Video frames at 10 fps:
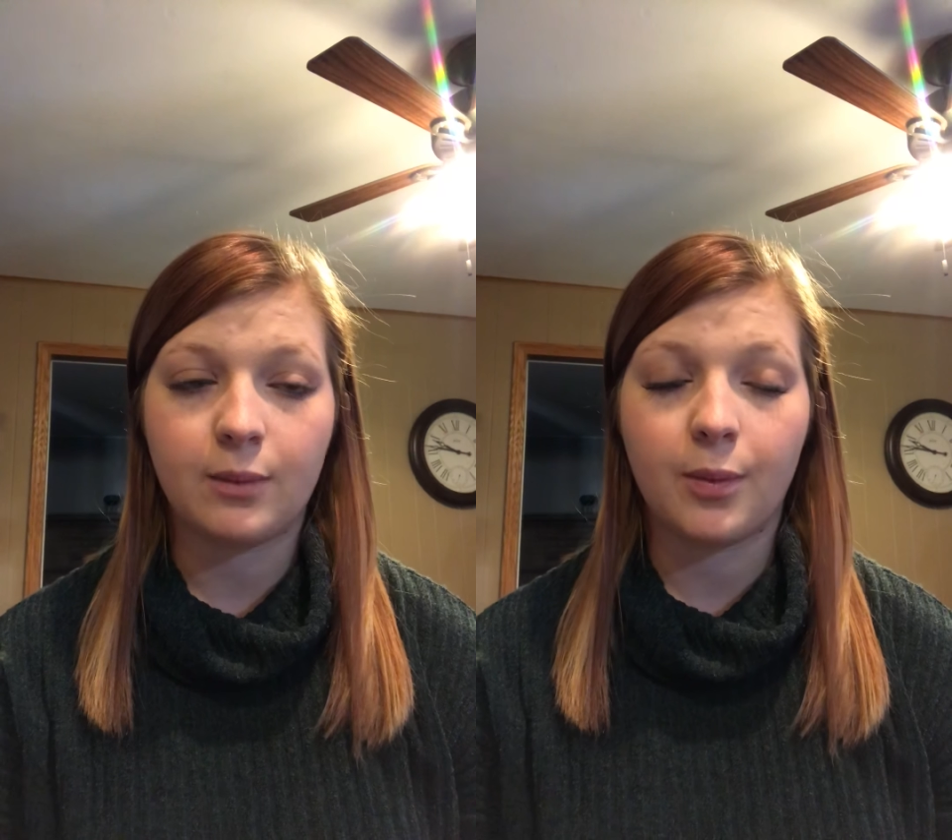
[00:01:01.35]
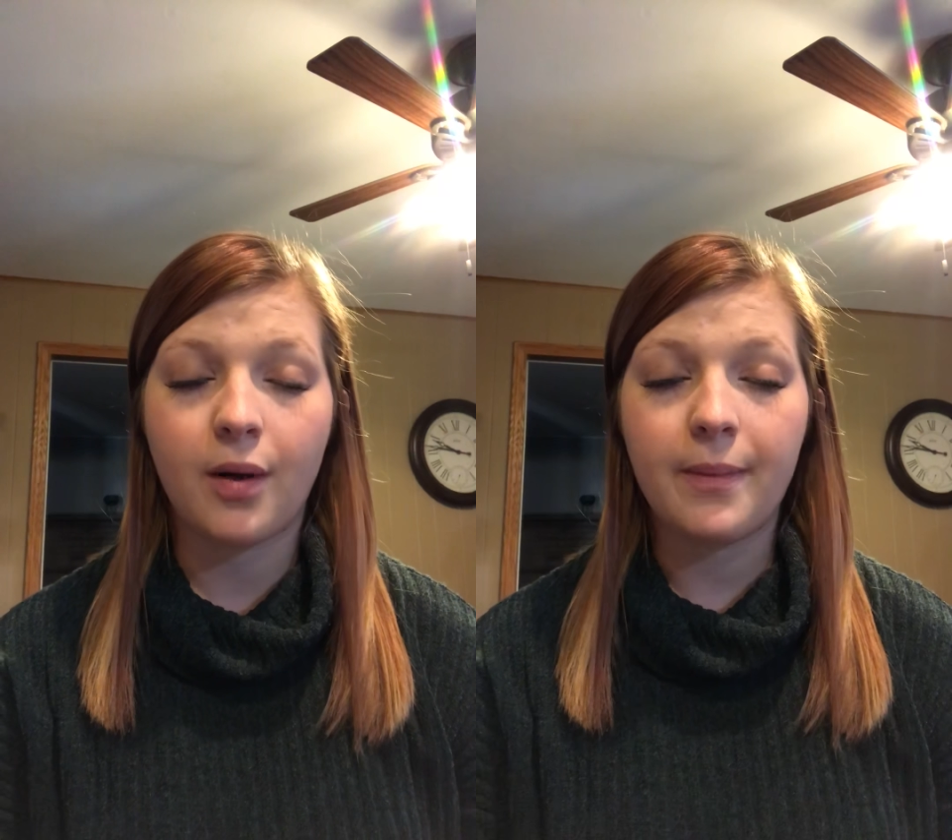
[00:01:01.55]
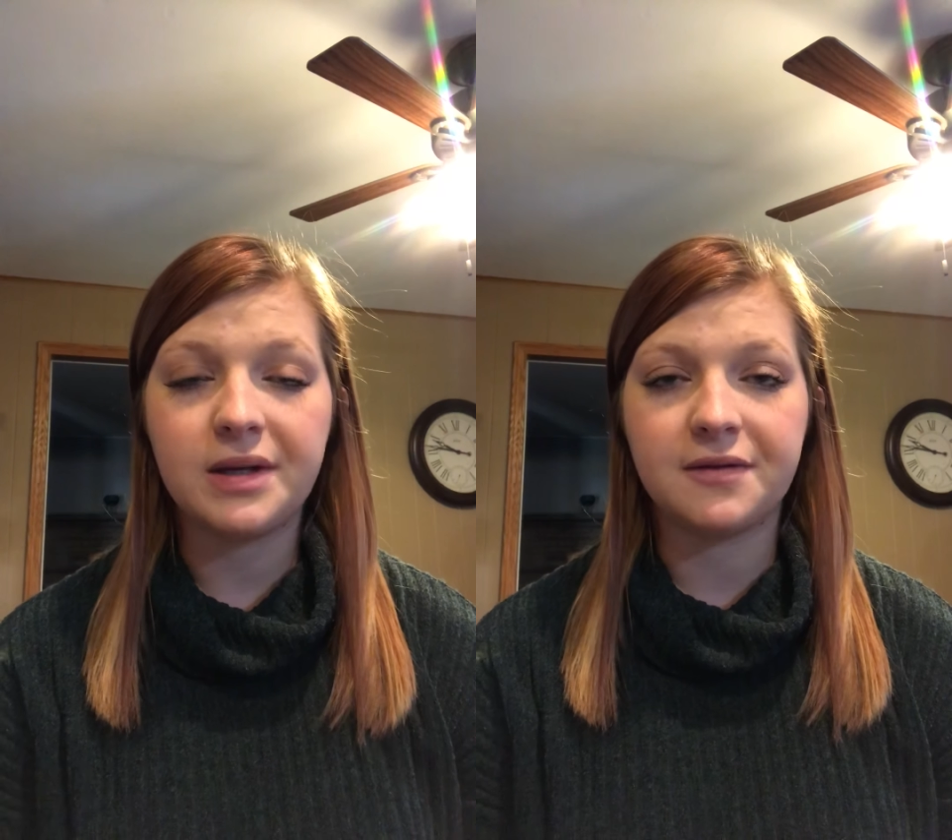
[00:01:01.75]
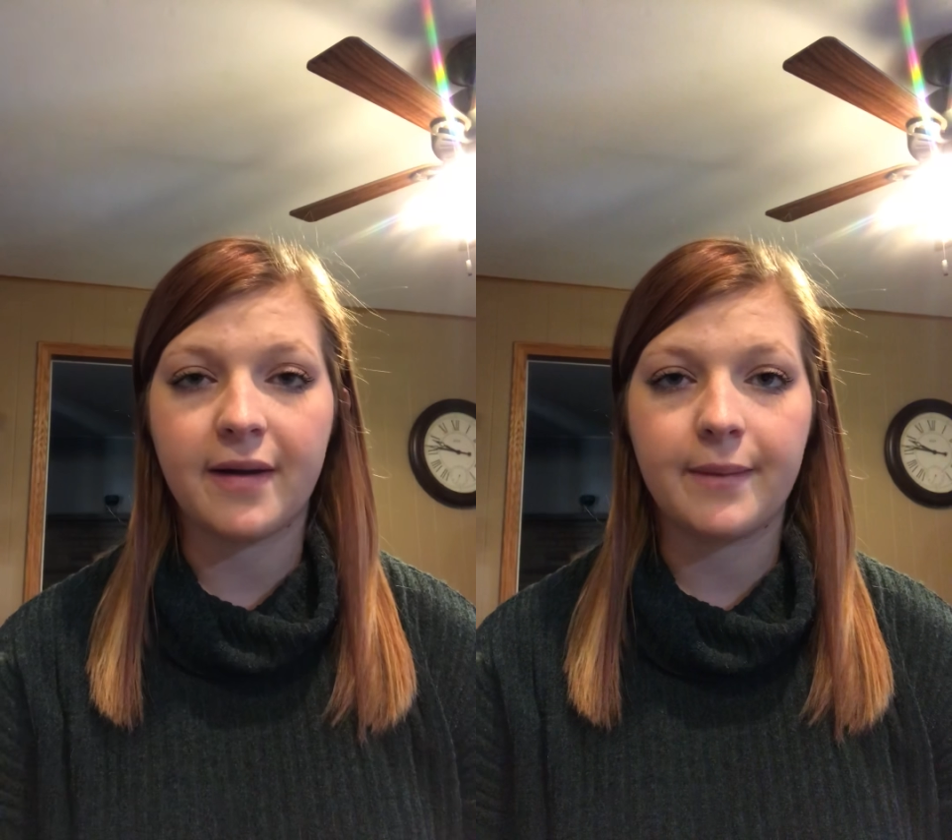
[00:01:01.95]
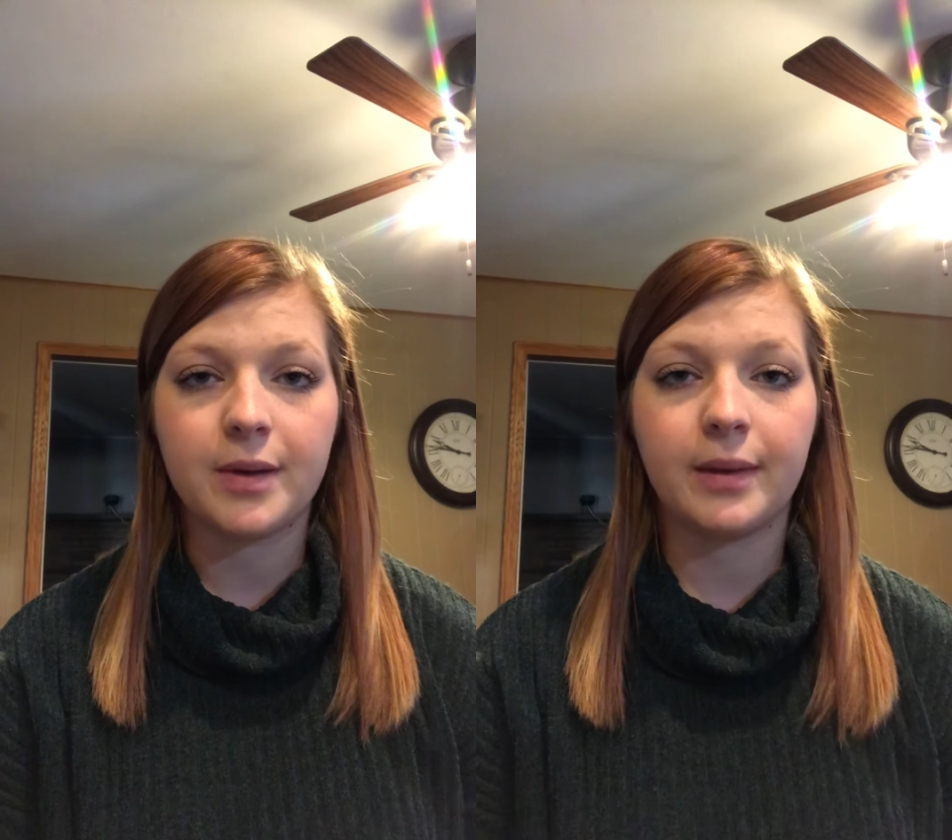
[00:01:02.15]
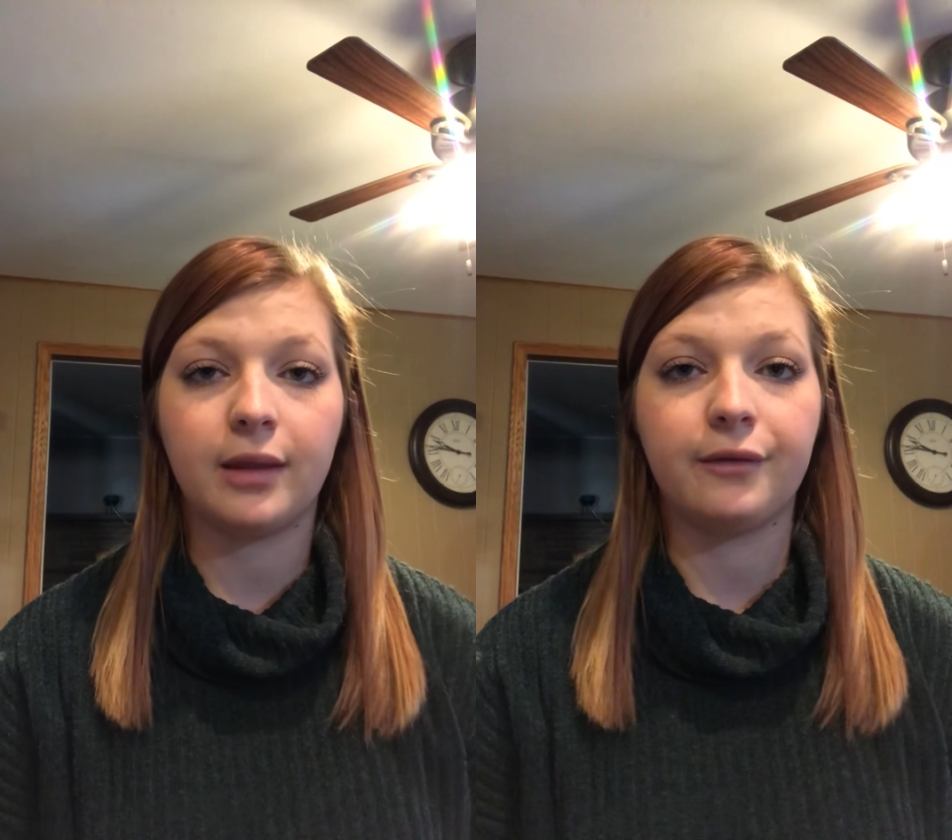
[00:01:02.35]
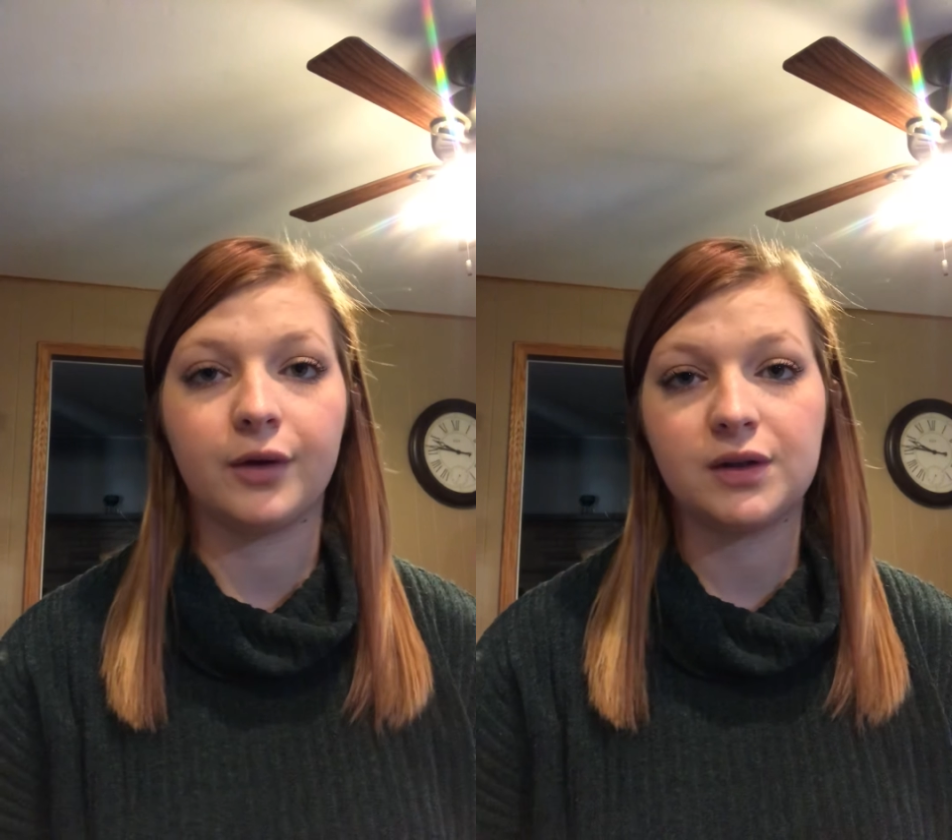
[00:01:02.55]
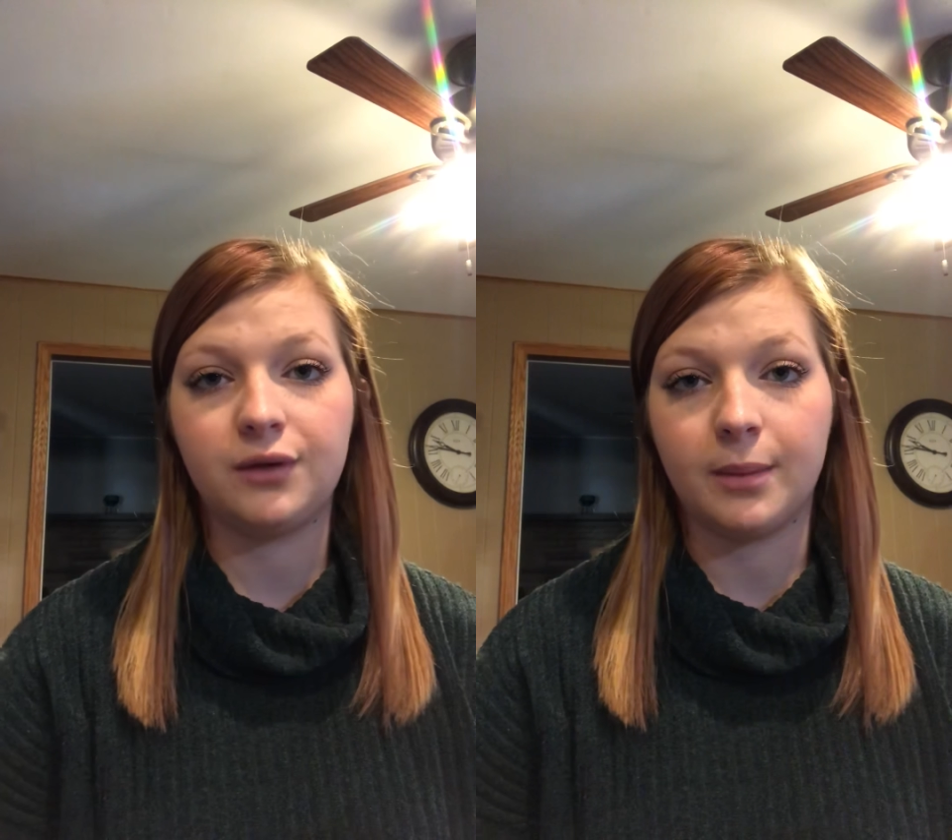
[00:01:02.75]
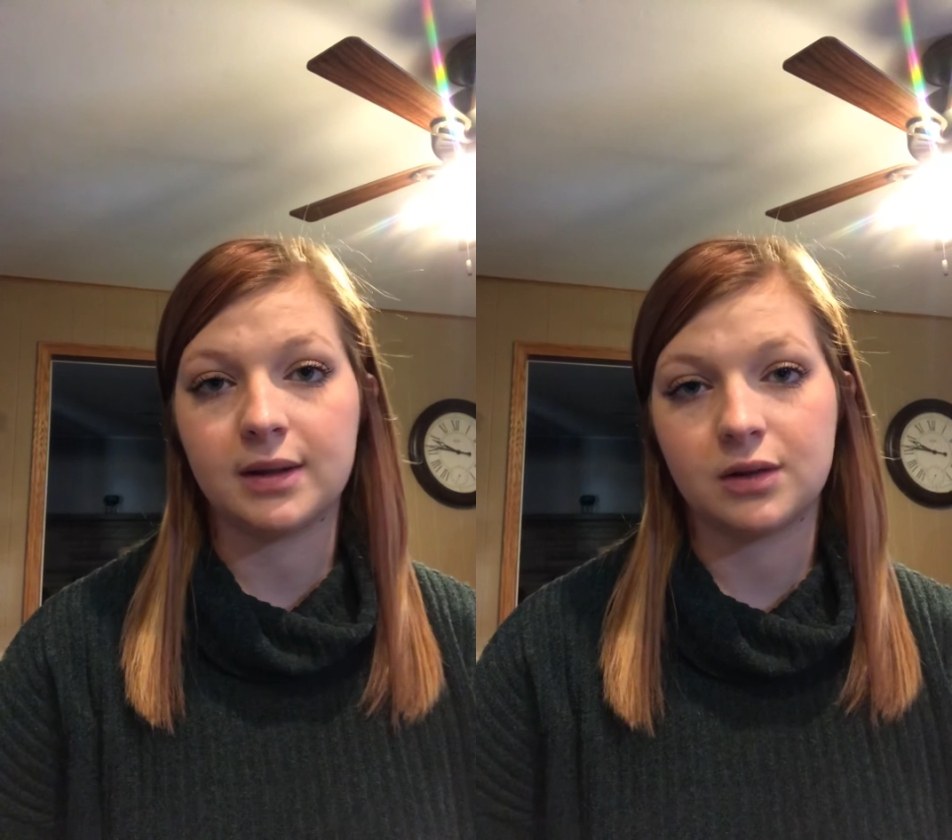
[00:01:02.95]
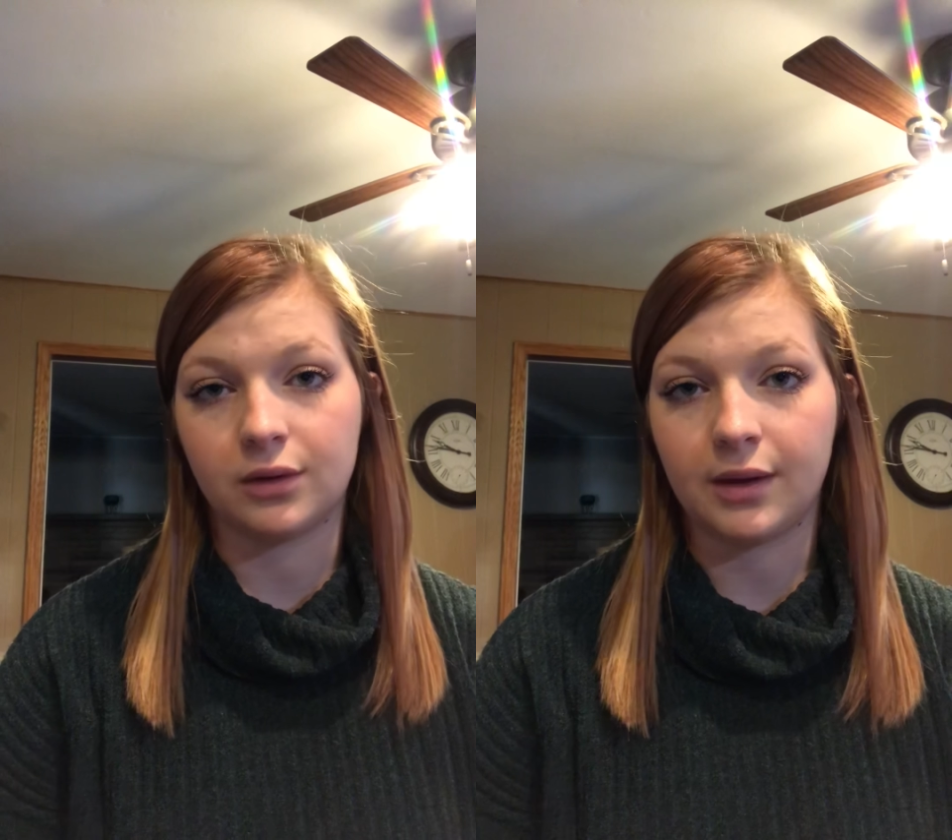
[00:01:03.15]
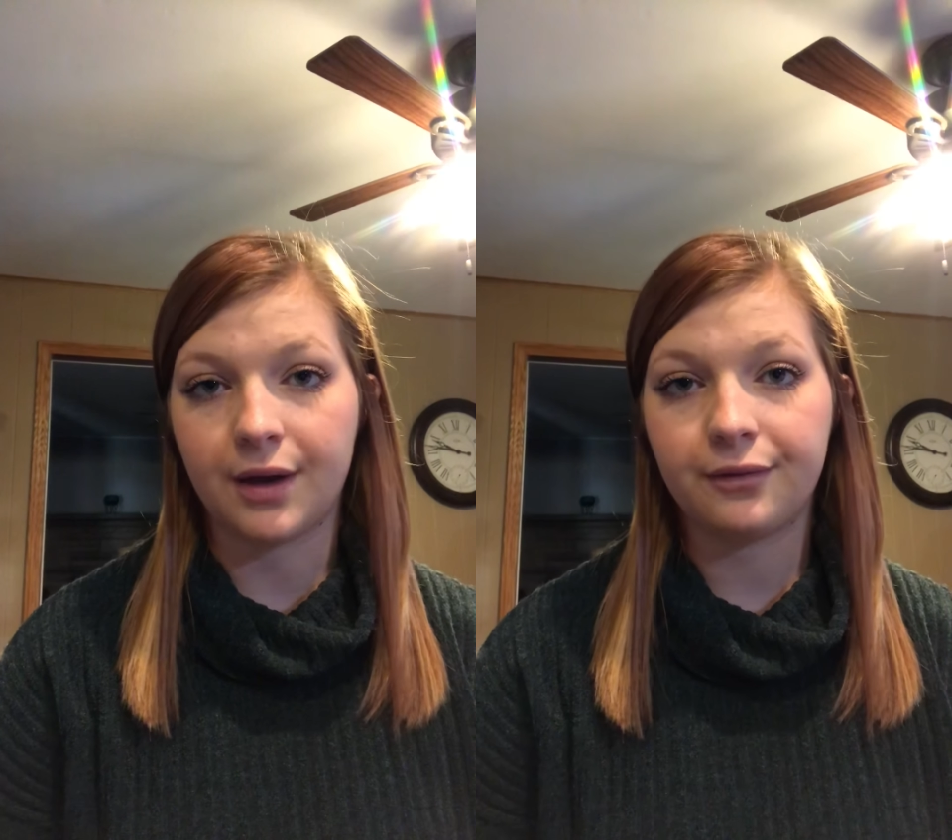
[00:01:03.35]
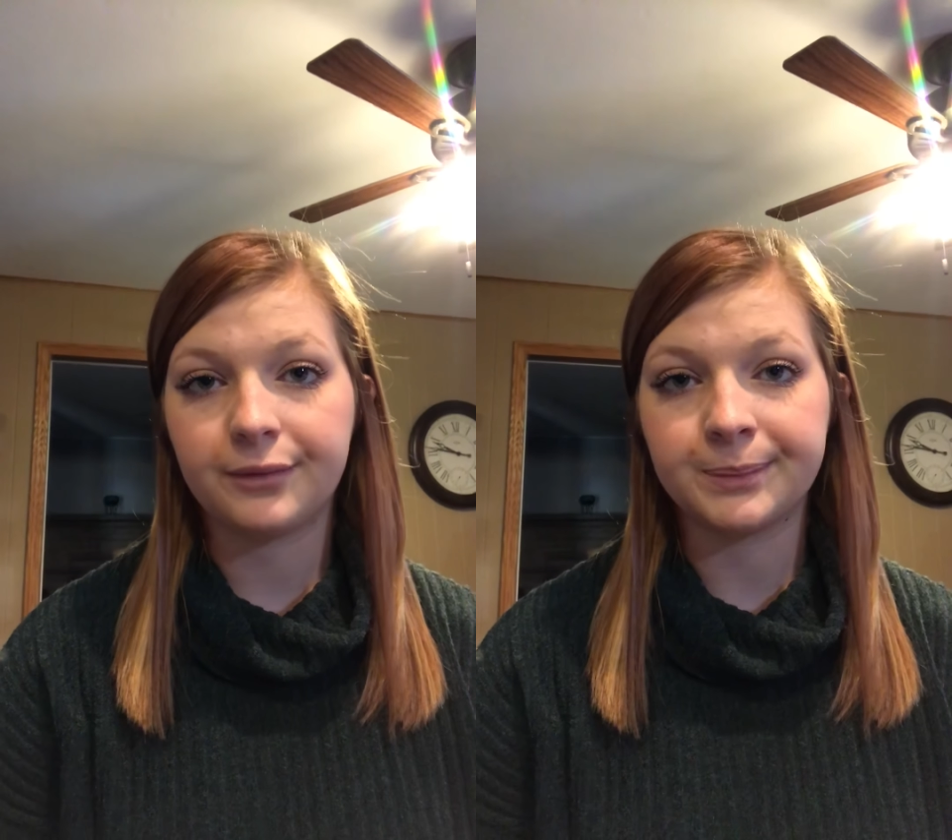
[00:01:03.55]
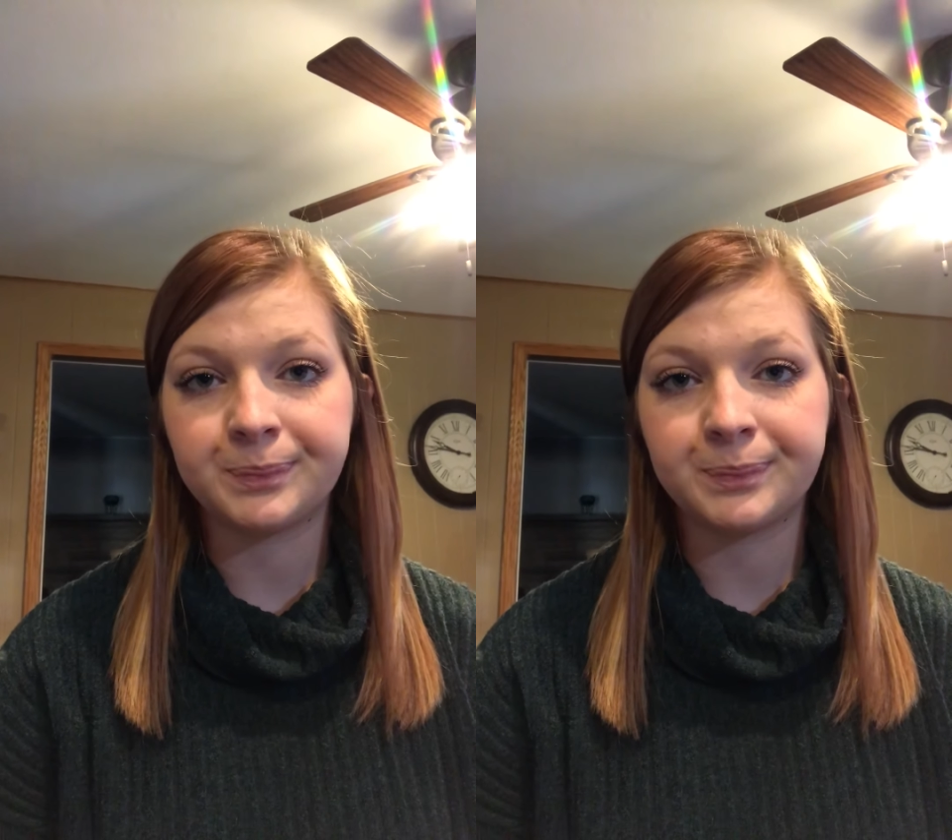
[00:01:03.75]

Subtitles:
and will probably develop them in the first few months of their life.